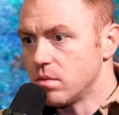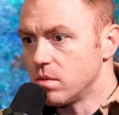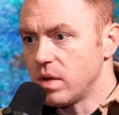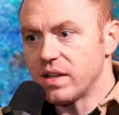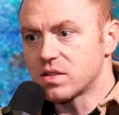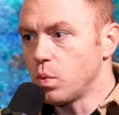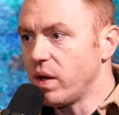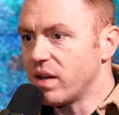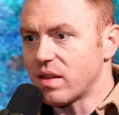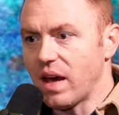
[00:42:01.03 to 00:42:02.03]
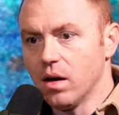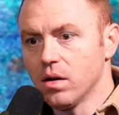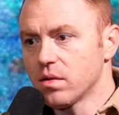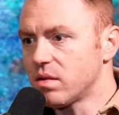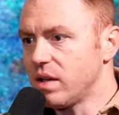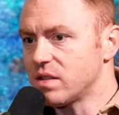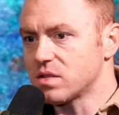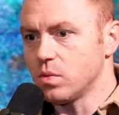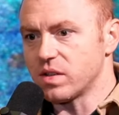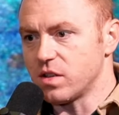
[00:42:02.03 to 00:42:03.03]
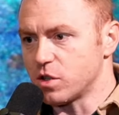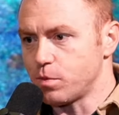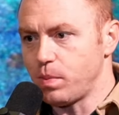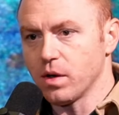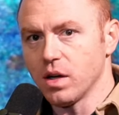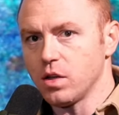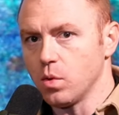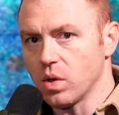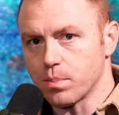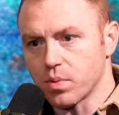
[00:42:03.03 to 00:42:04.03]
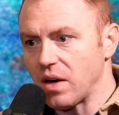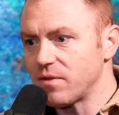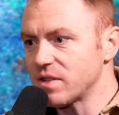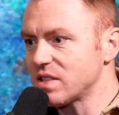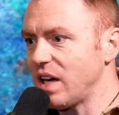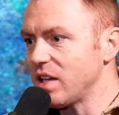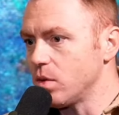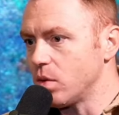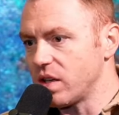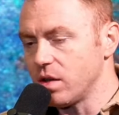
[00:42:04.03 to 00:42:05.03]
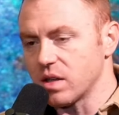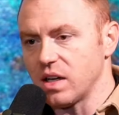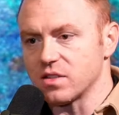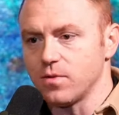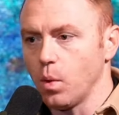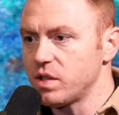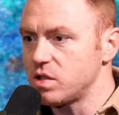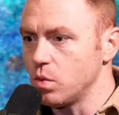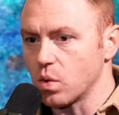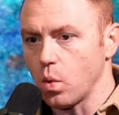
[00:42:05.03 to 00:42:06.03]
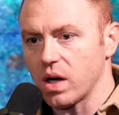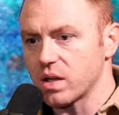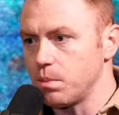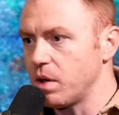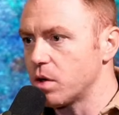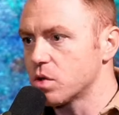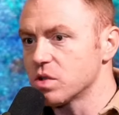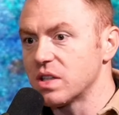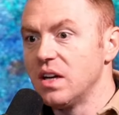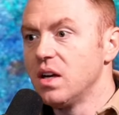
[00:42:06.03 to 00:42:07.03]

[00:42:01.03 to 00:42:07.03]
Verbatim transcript: it's with health, it's with the spirit. You want to prophesy, you want to hear God's voice, you want to walk in miracles.